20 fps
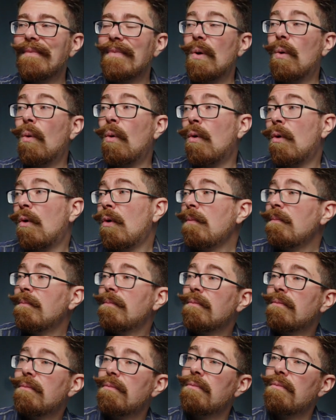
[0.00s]
or
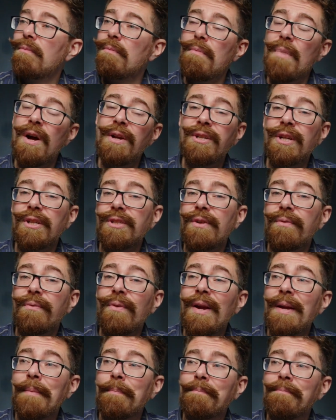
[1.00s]
adjust your
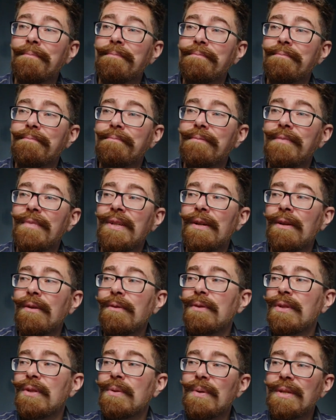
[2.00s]
frame.
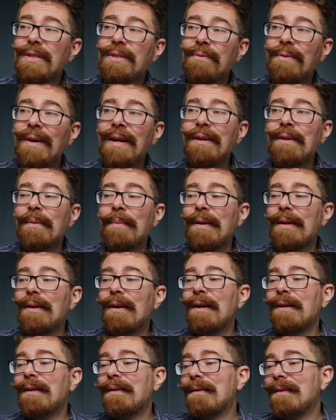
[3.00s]
Twist around a bit.
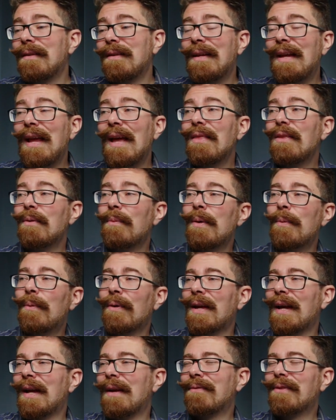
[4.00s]
I get that we
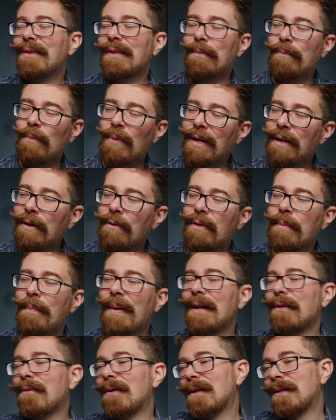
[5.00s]
want to have the window in the
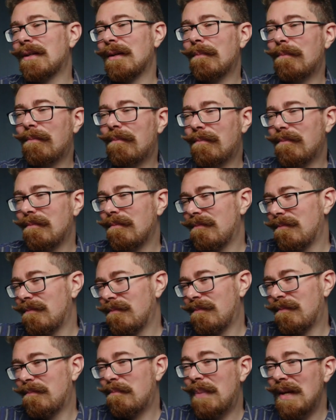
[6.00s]
background to
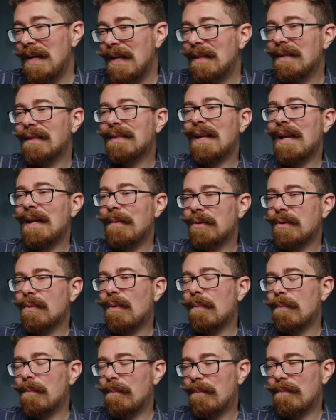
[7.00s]
be the same as
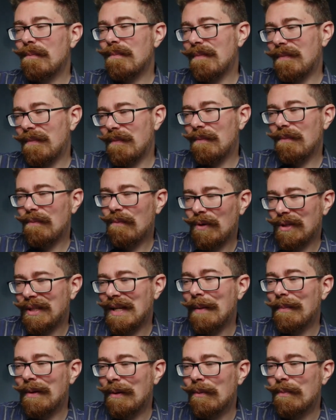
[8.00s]
what's
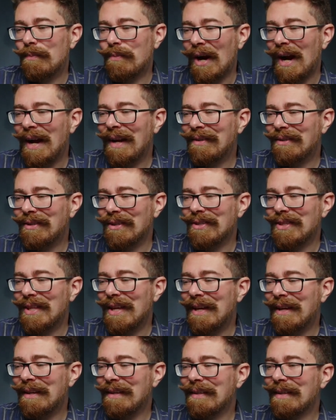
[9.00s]
happening with Brad just
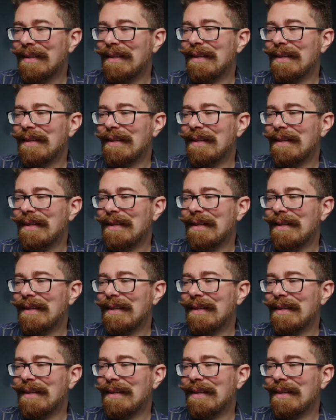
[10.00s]
there,